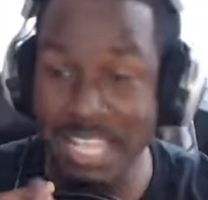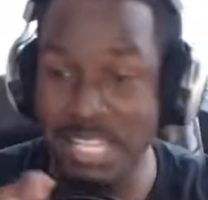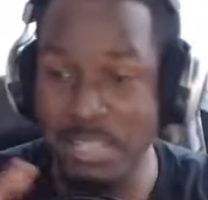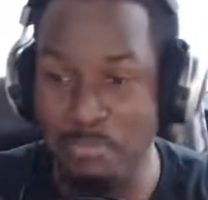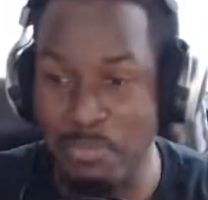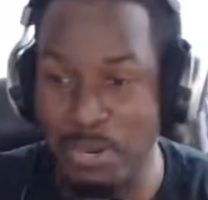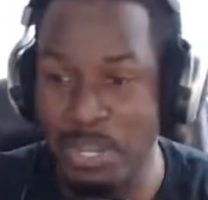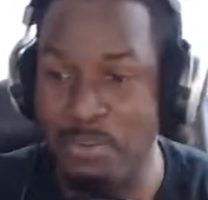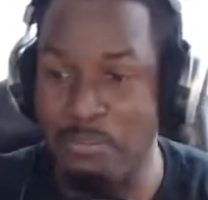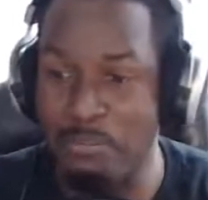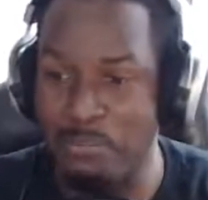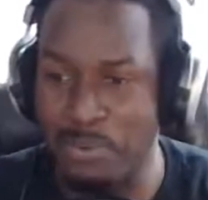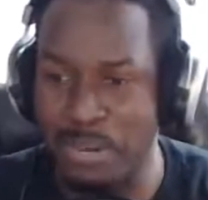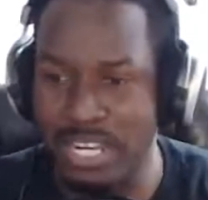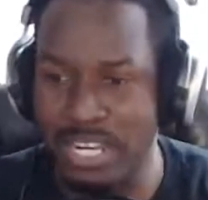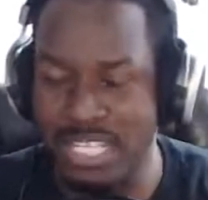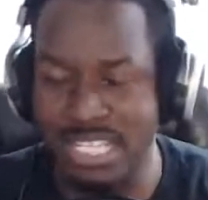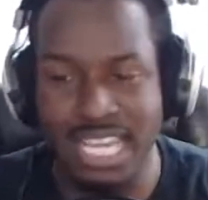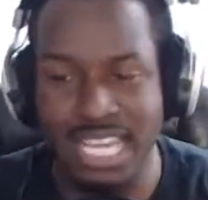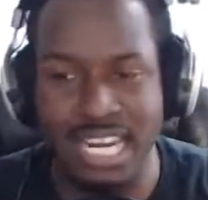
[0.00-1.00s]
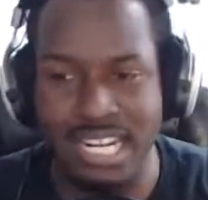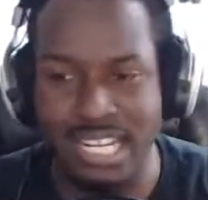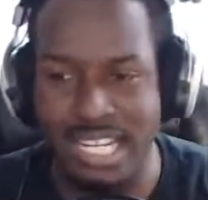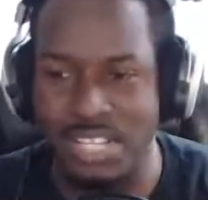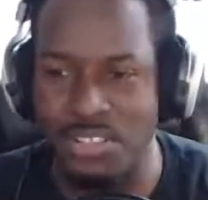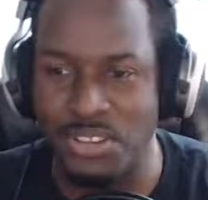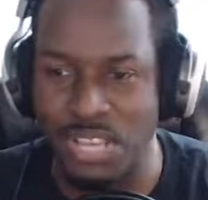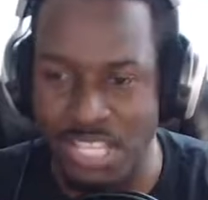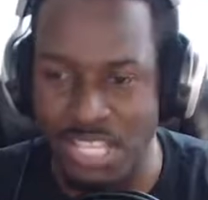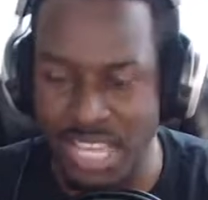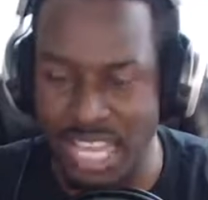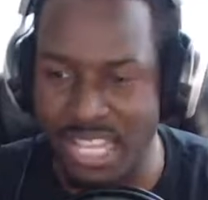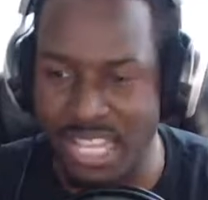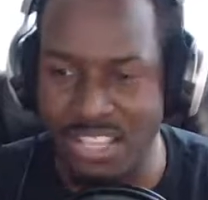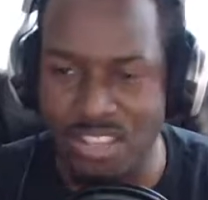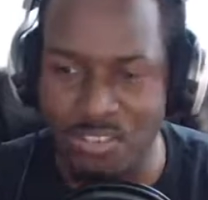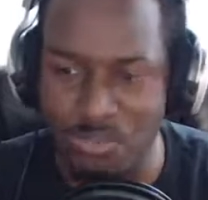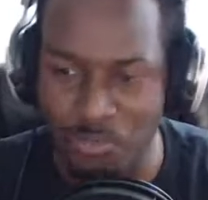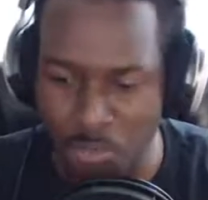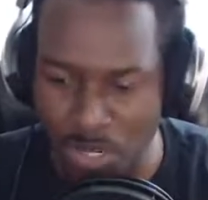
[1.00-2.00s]
But you gotta
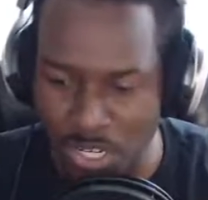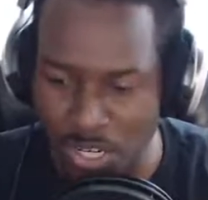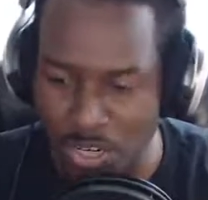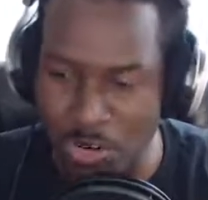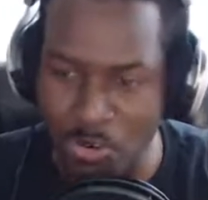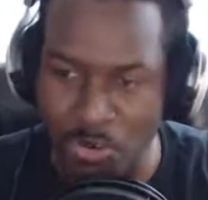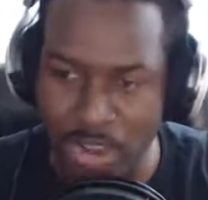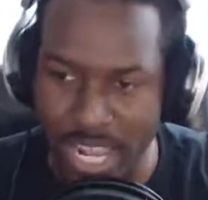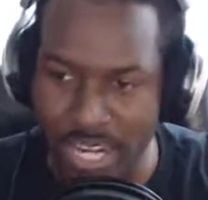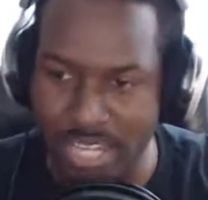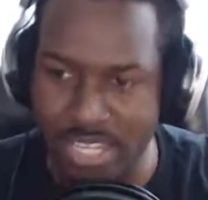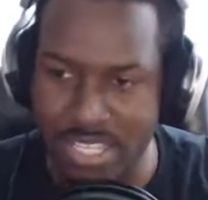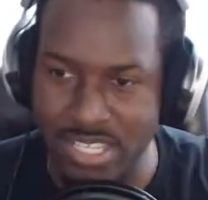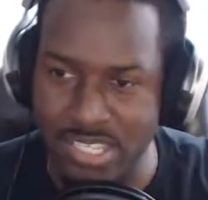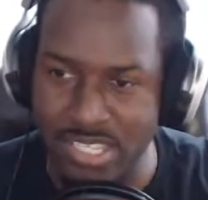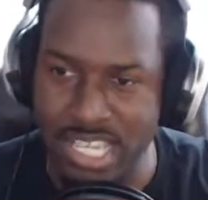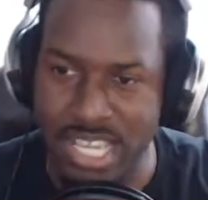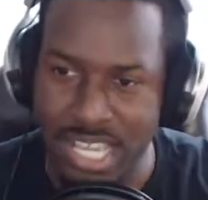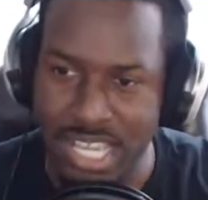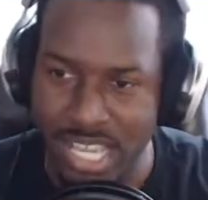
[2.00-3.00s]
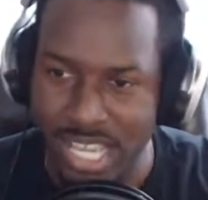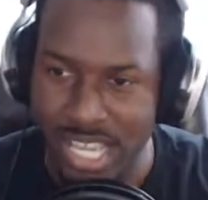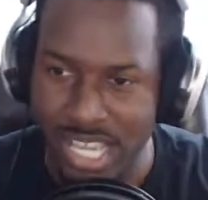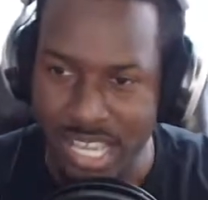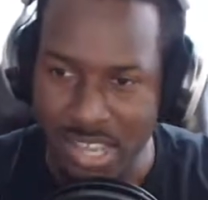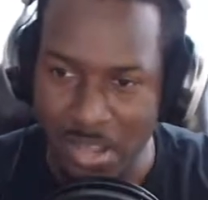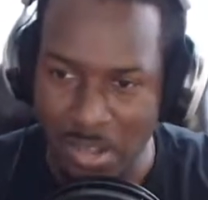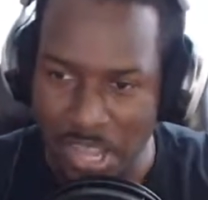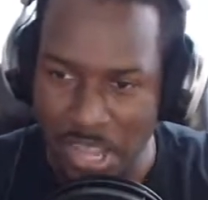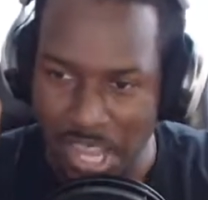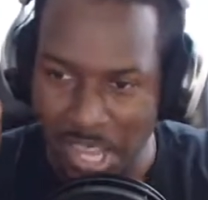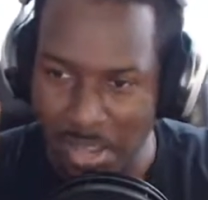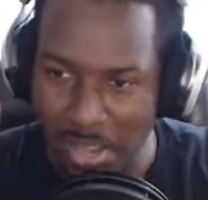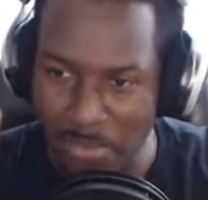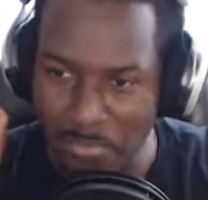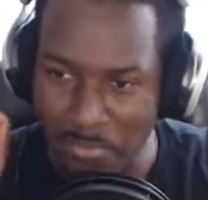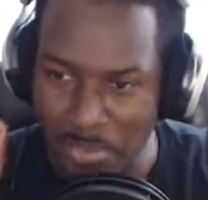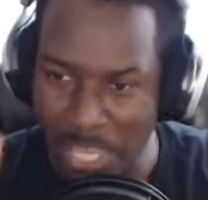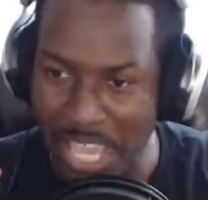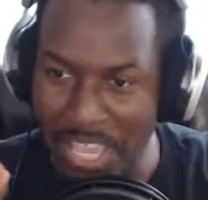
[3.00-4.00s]
love Winona Ryder's
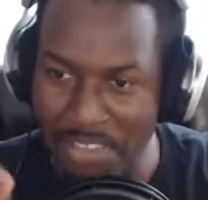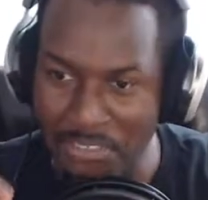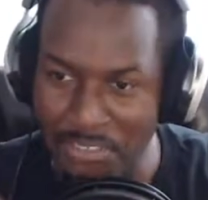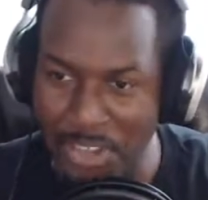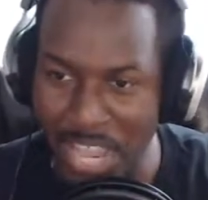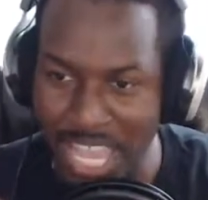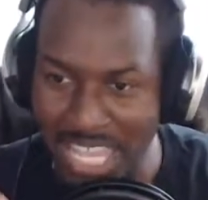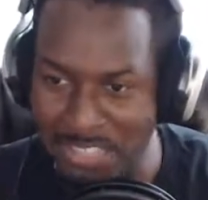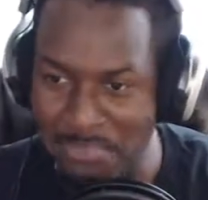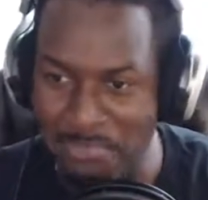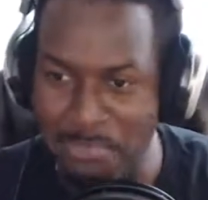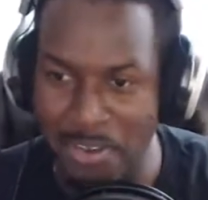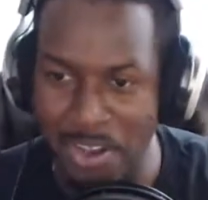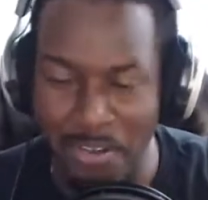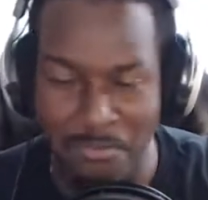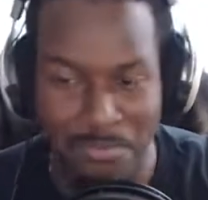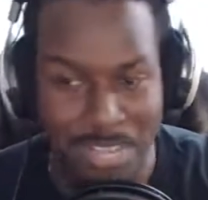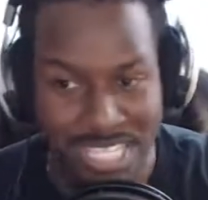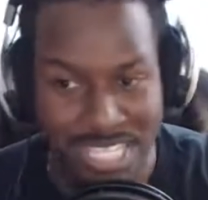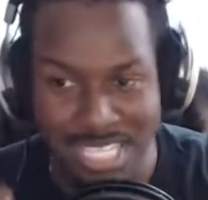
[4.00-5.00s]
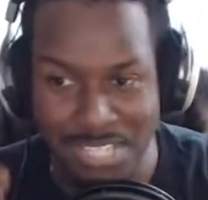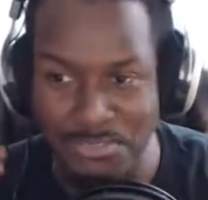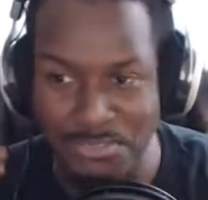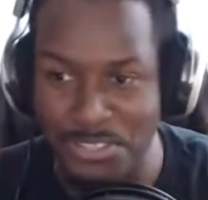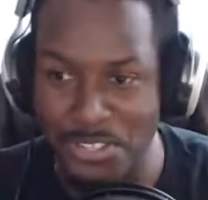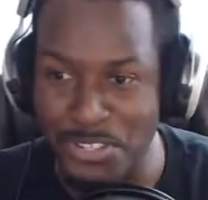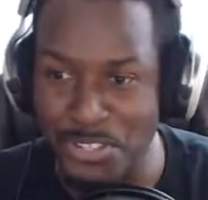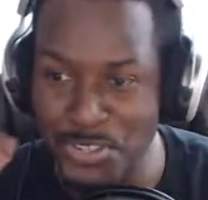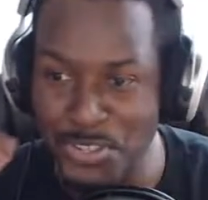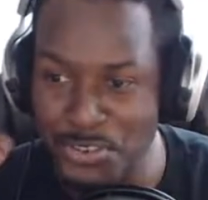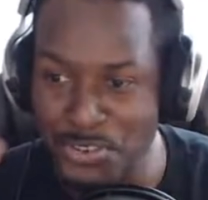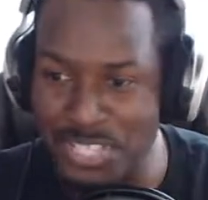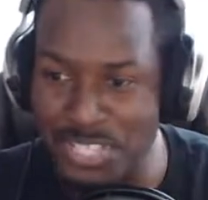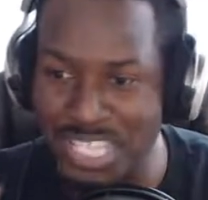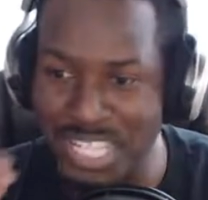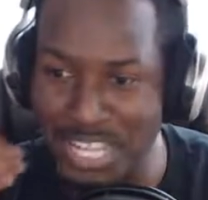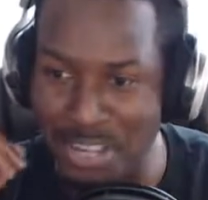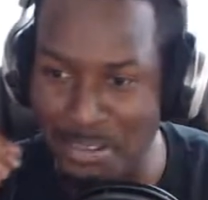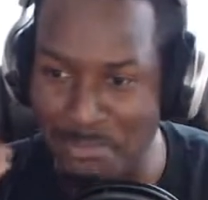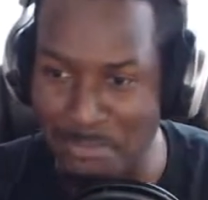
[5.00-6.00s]
behavior as a mom, man. She was
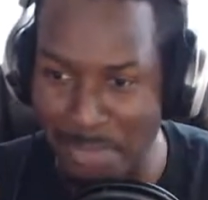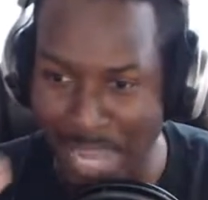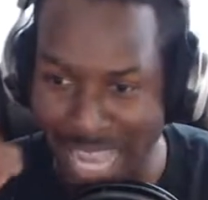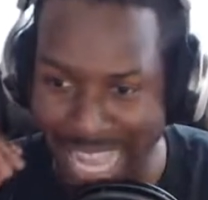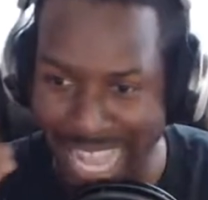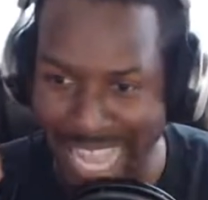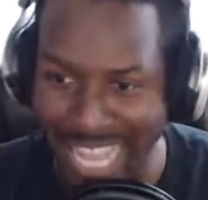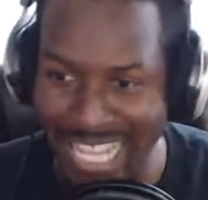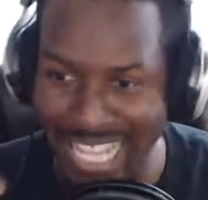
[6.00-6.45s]
losing her mind.